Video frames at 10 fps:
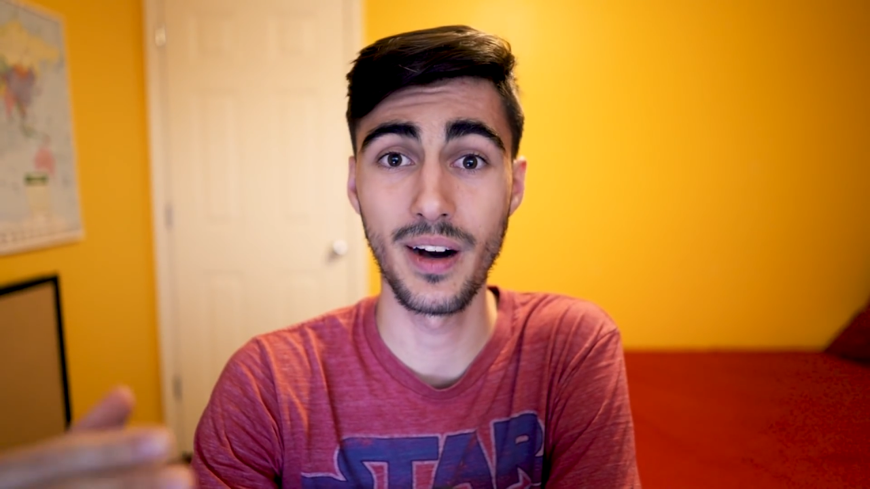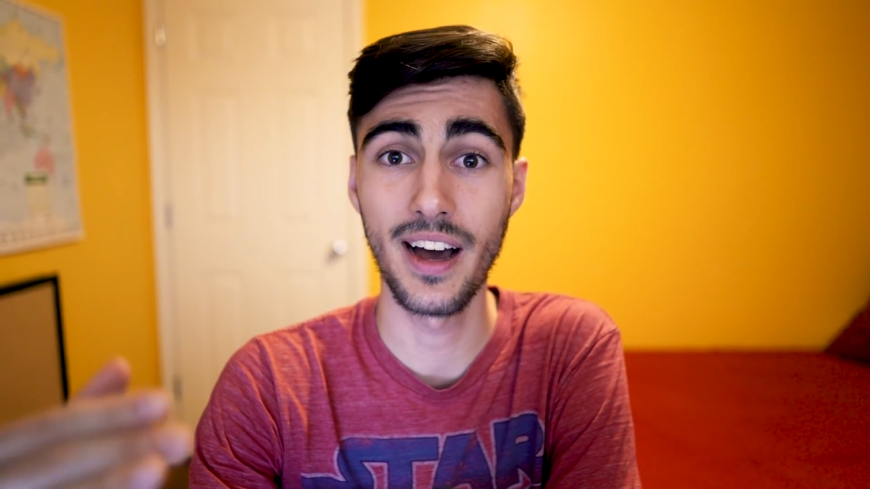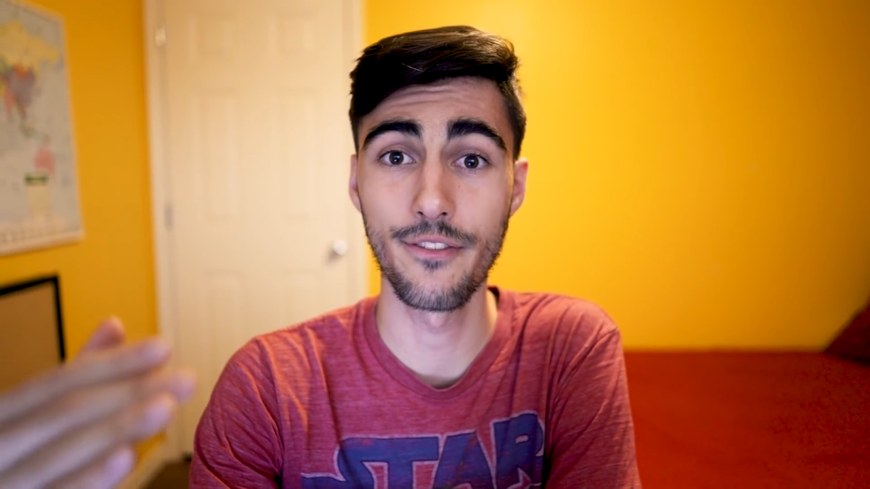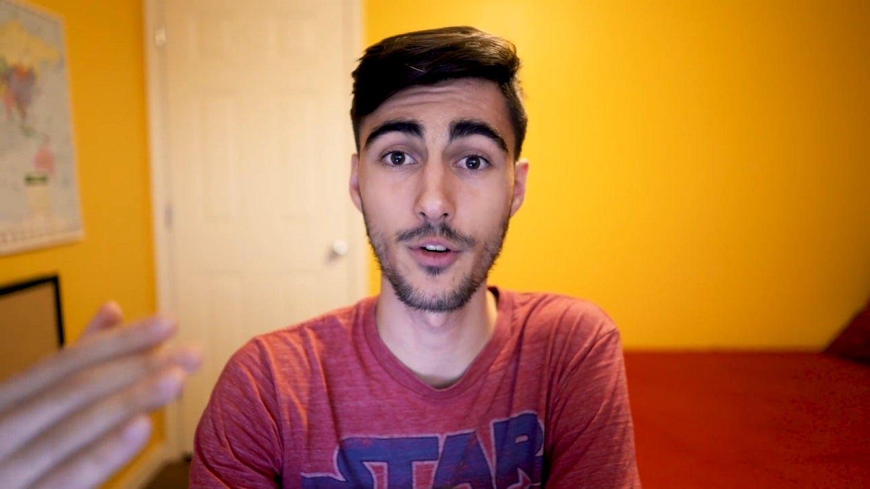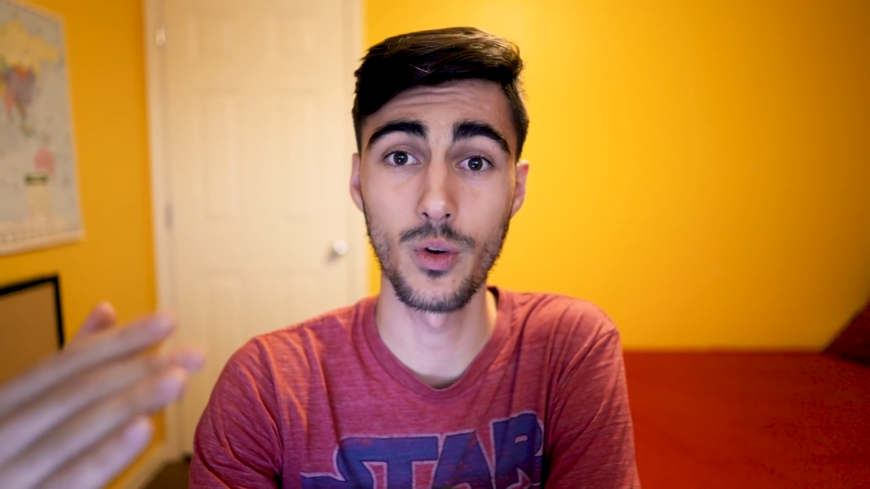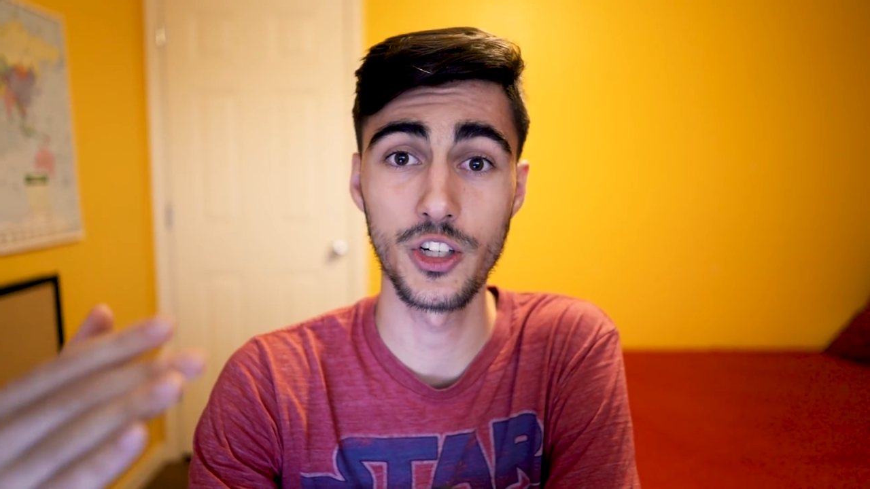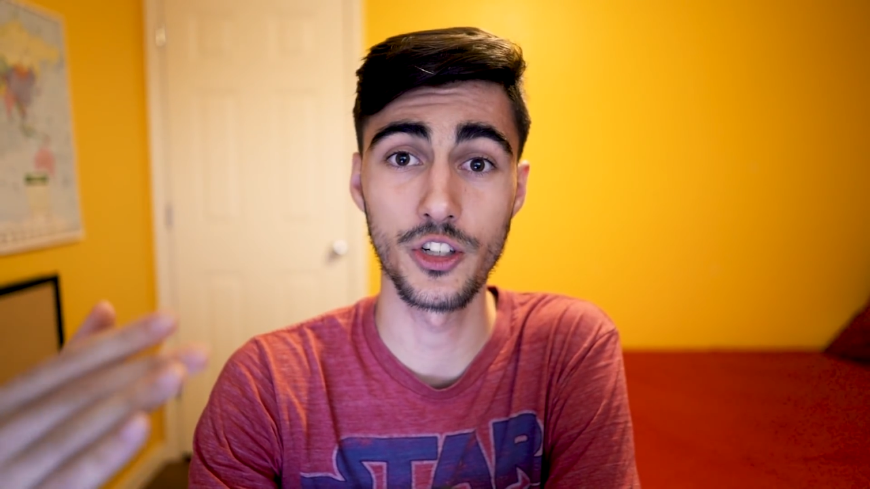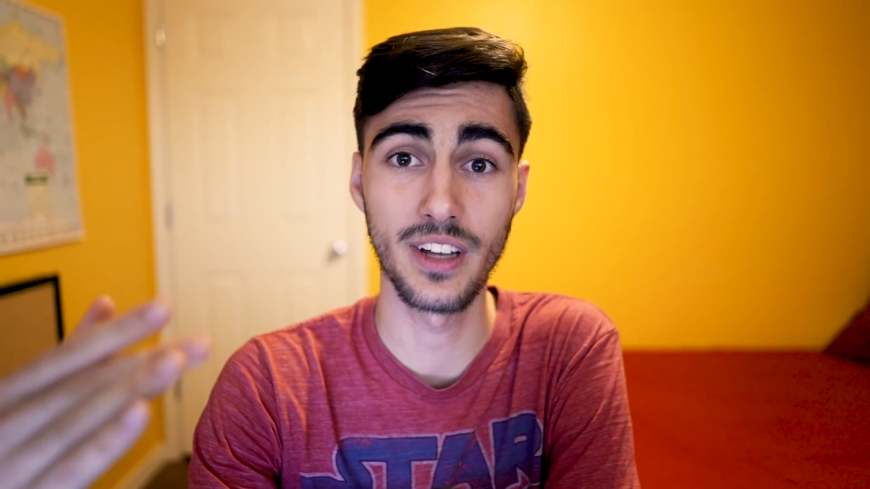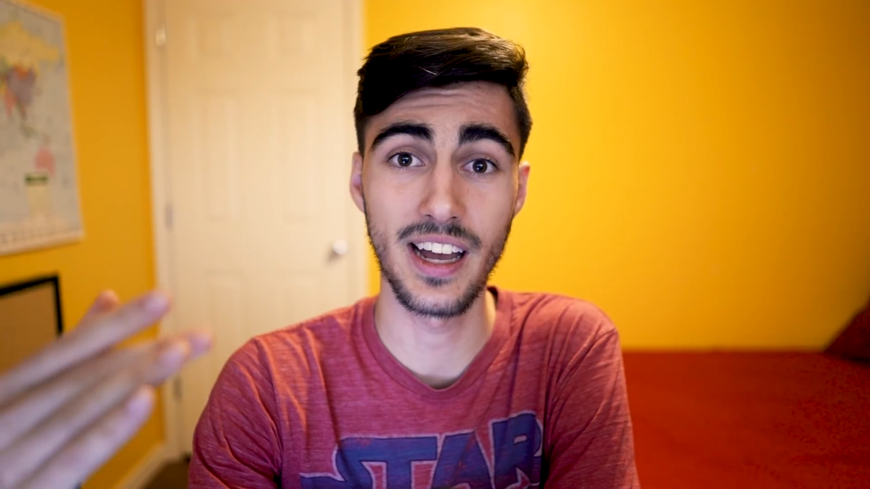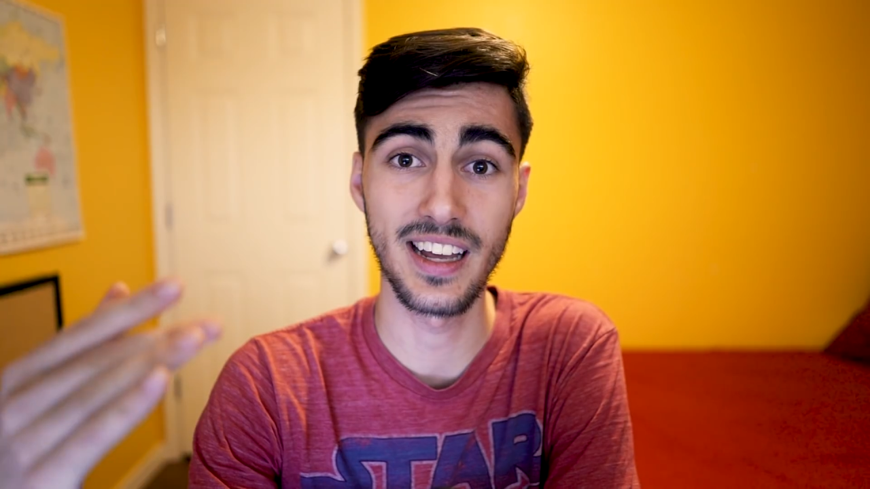but for what
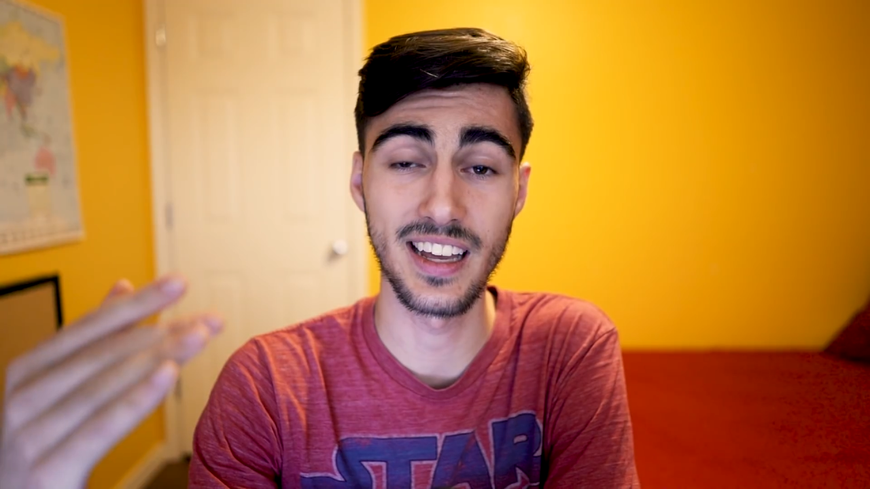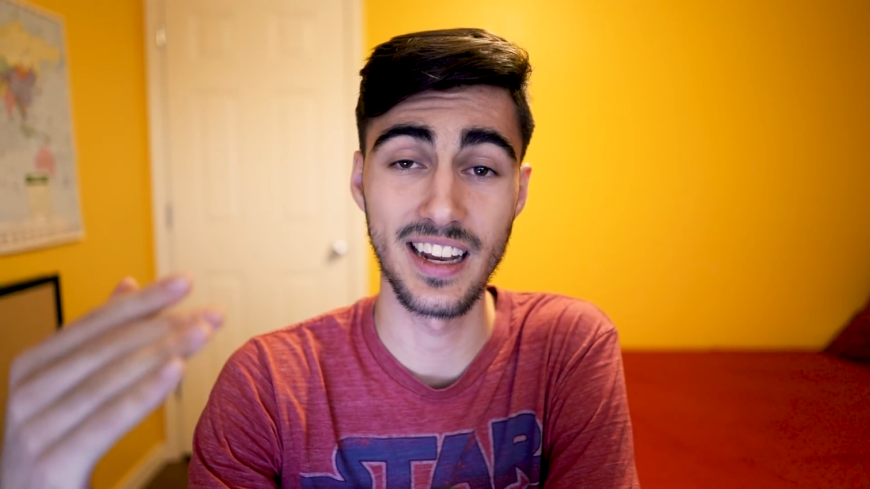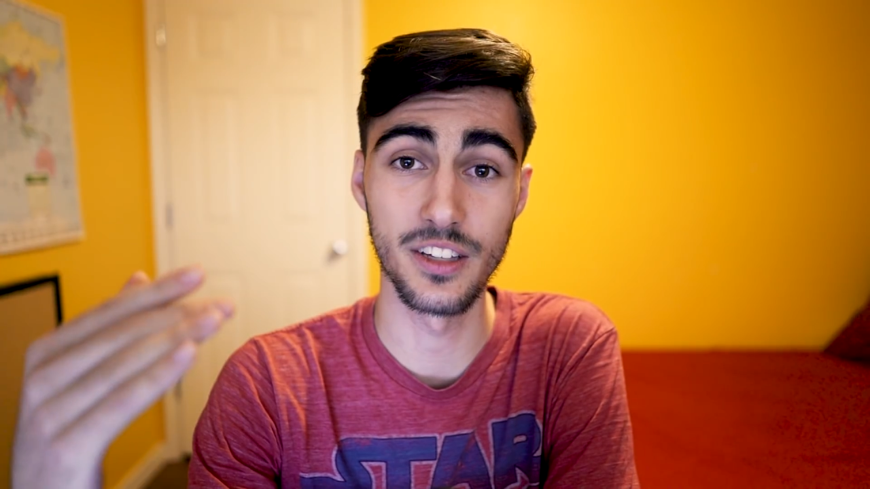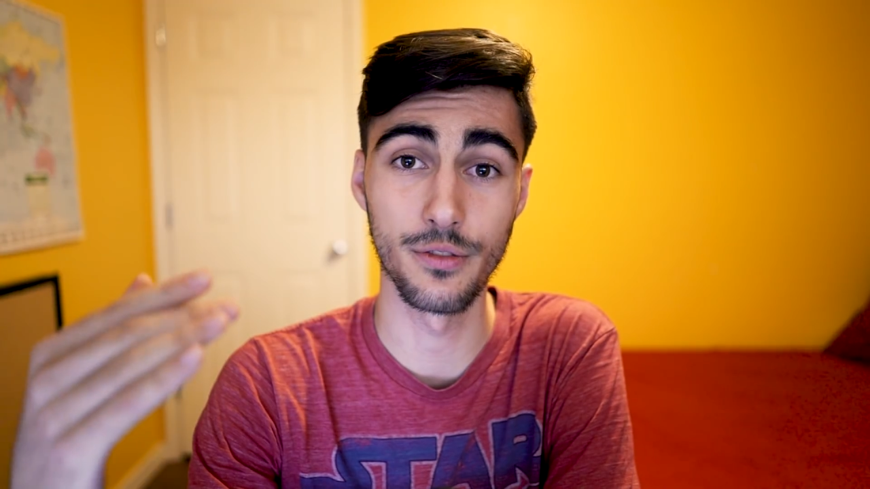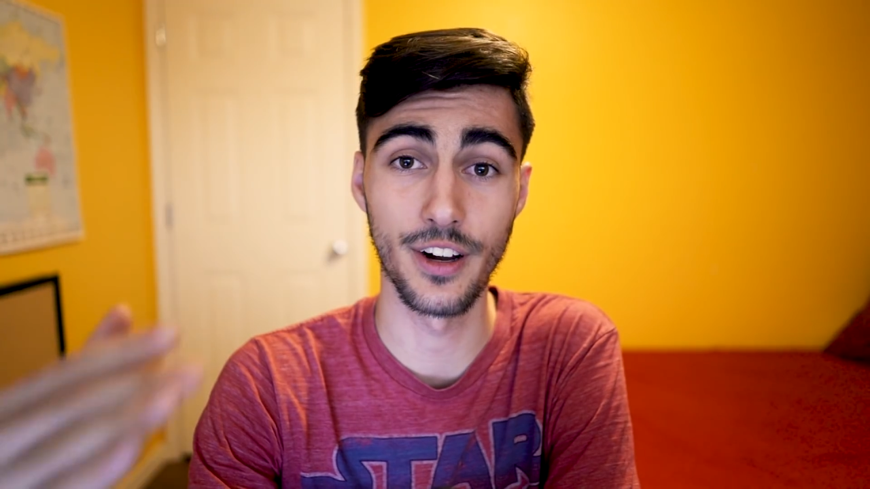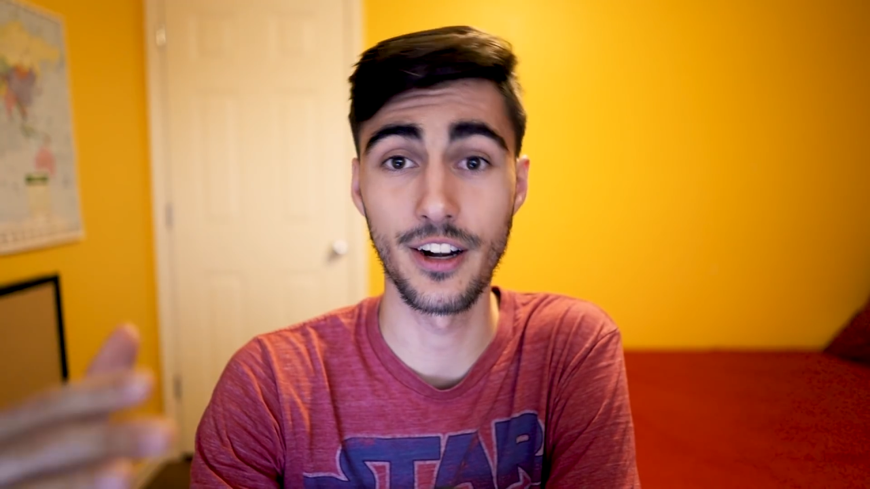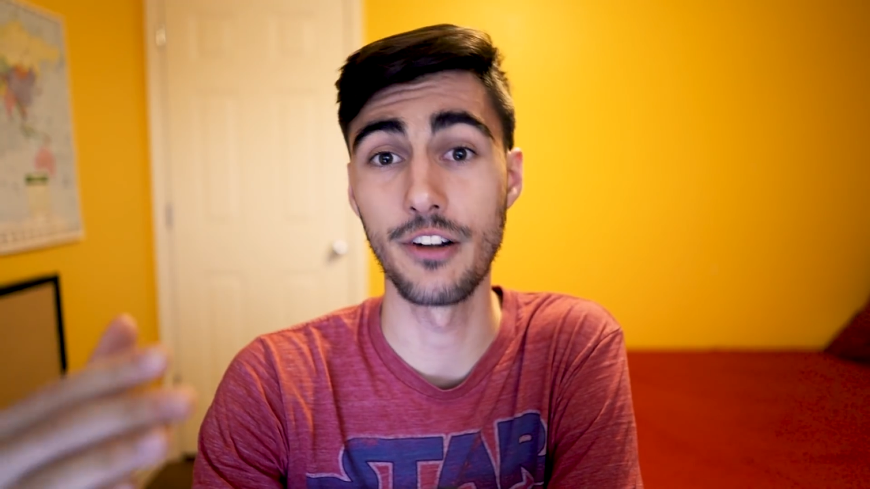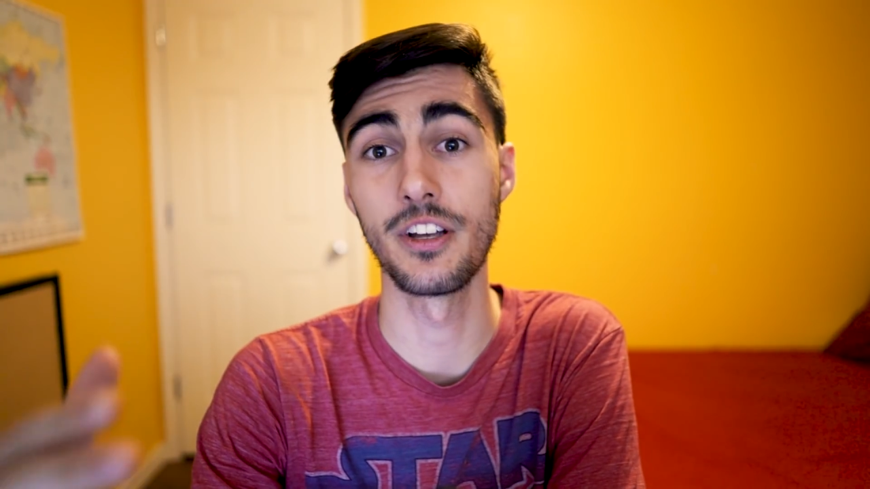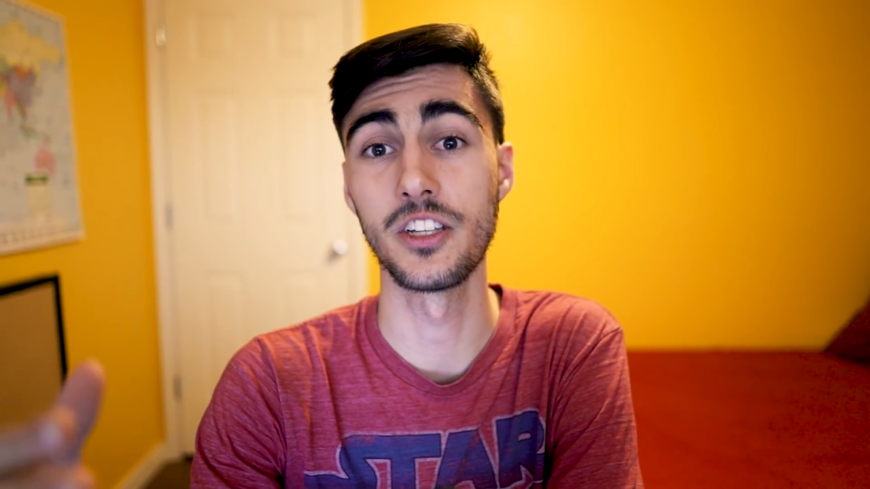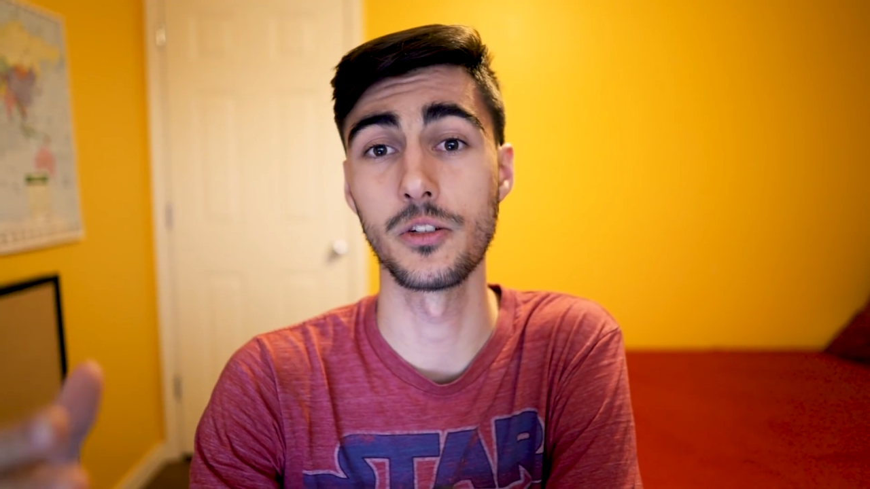you're getting, it is very
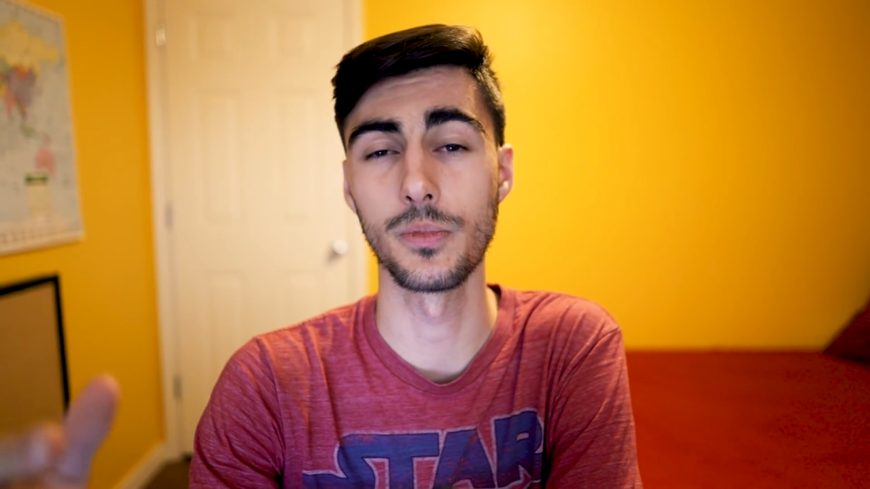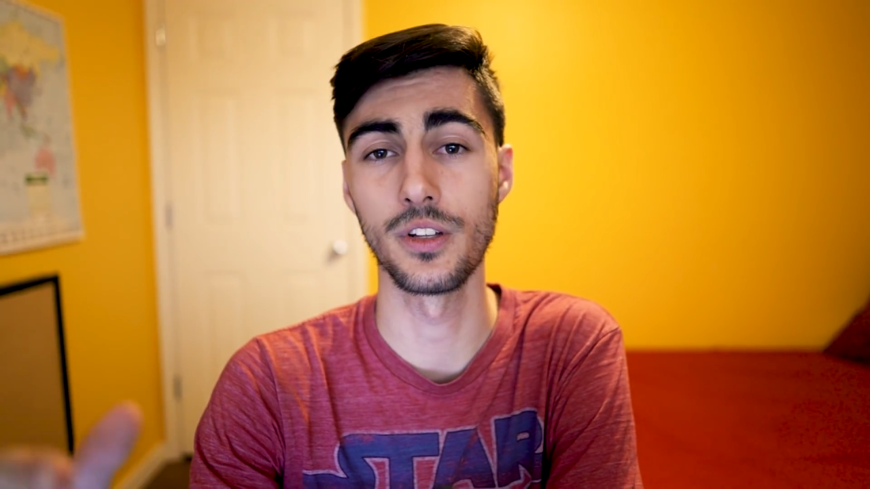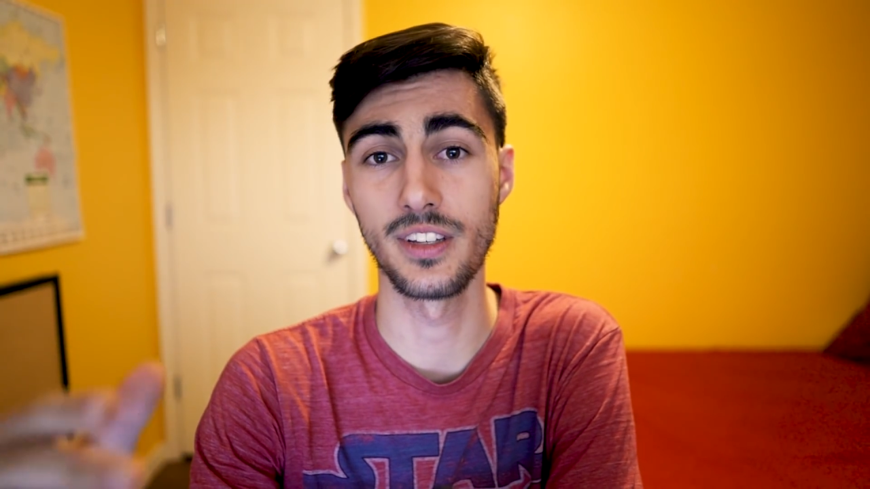reasonable.